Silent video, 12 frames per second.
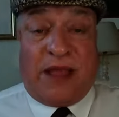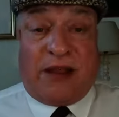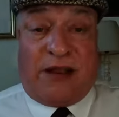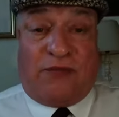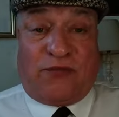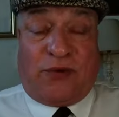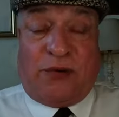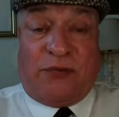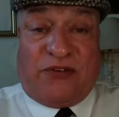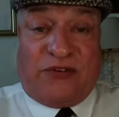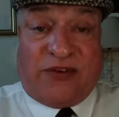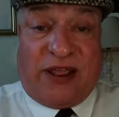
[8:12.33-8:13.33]
I loved when it
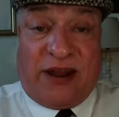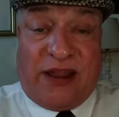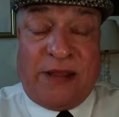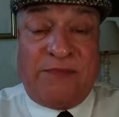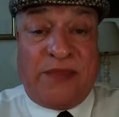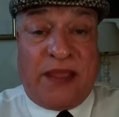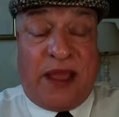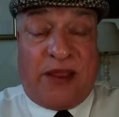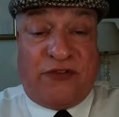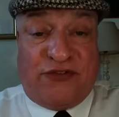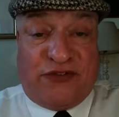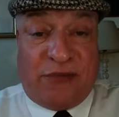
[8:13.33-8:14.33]
was Terry
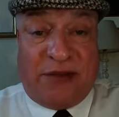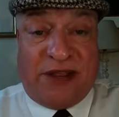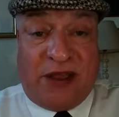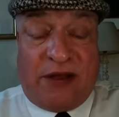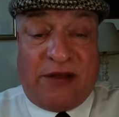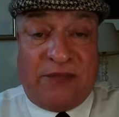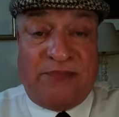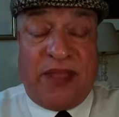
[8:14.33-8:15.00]
and Jimmy Young.